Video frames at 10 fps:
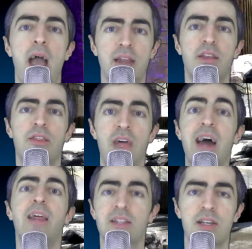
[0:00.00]
and
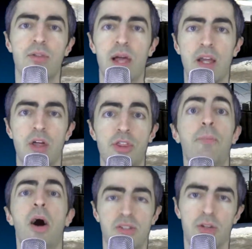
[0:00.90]
that is like the
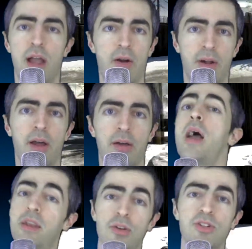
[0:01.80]
puzzle area.
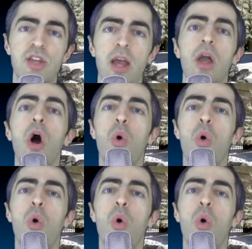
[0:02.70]
And it'll say